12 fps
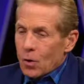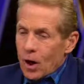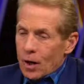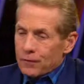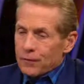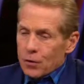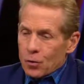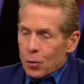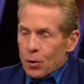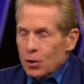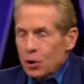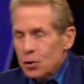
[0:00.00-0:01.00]
off the
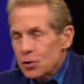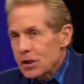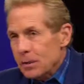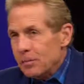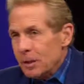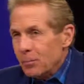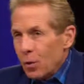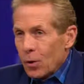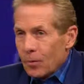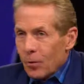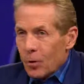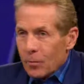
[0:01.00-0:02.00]
court losing me more
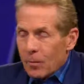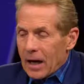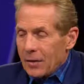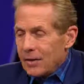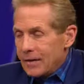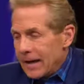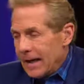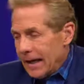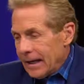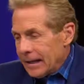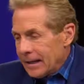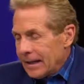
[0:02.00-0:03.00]
and more by the
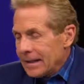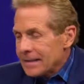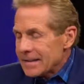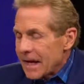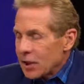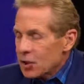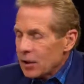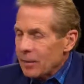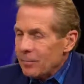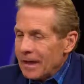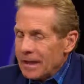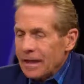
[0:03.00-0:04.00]
day. He is actually
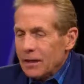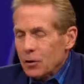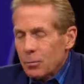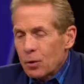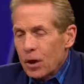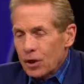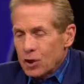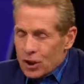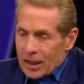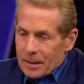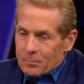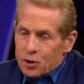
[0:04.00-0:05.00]
making LeBron
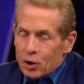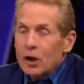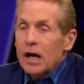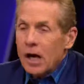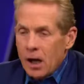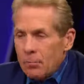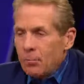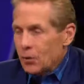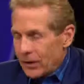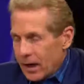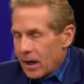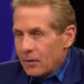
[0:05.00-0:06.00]
James look humble
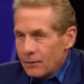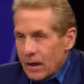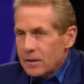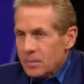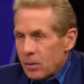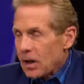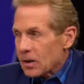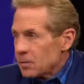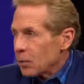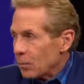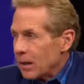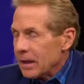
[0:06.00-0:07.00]
now, if that's
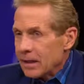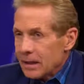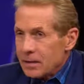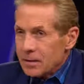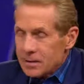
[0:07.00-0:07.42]
possible, but he is.